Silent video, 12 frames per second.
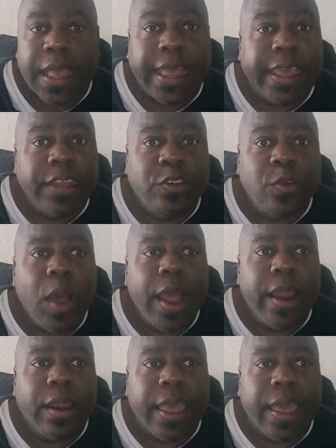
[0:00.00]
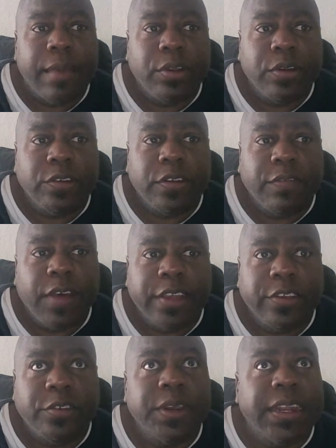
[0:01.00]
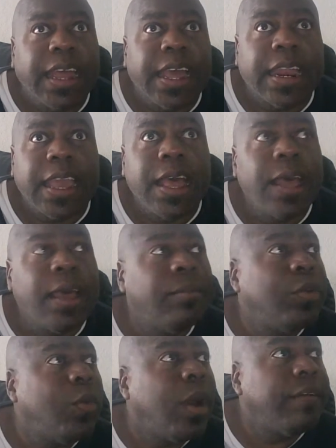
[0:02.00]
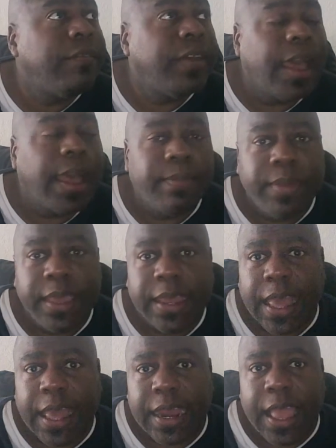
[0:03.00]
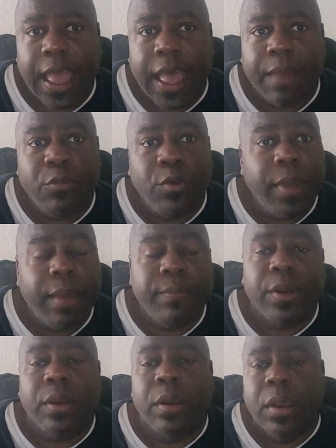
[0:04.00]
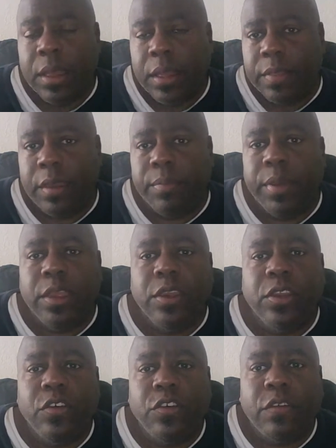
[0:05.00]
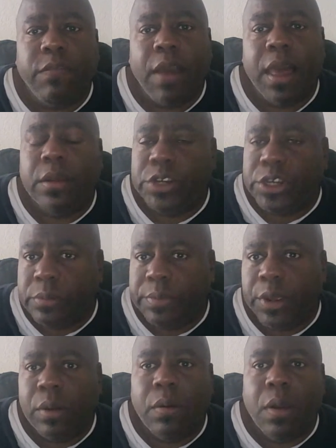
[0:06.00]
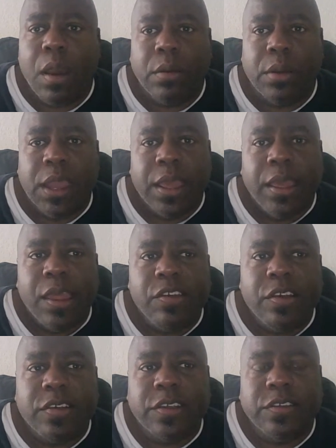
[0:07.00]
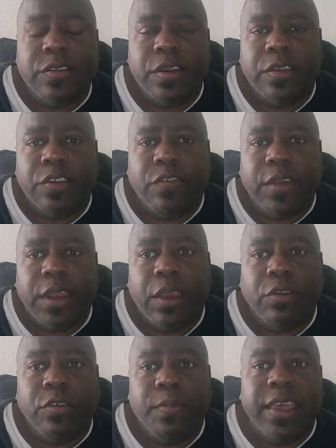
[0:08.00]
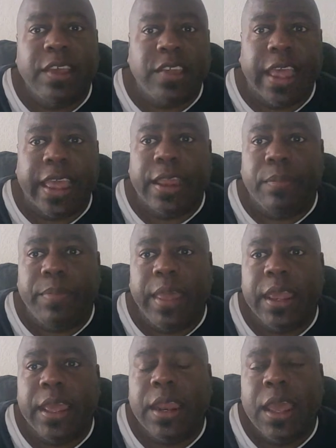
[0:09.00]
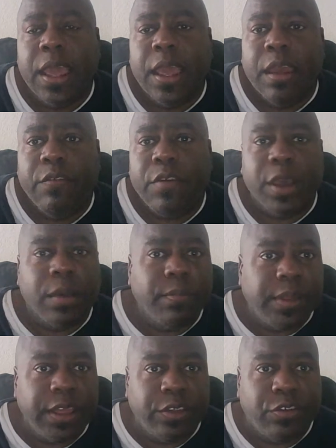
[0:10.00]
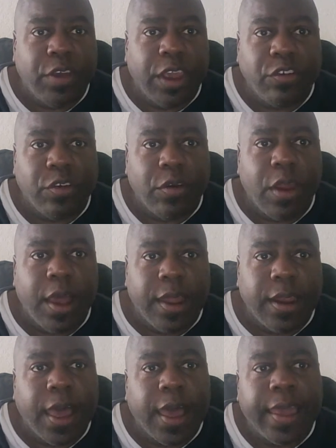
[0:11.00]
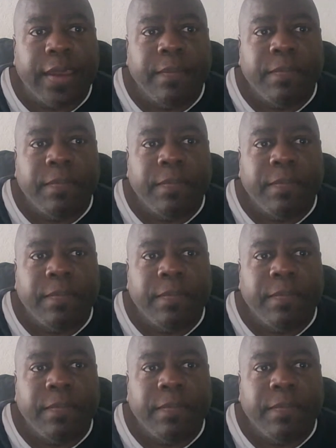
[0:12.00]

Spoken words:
Hi, it's Dwyer, gamblersadvisory.com, dwyervip.com. Remember, the opinion you should follow should be your own. Just consider this video to be a second opinion from a complete stranger online.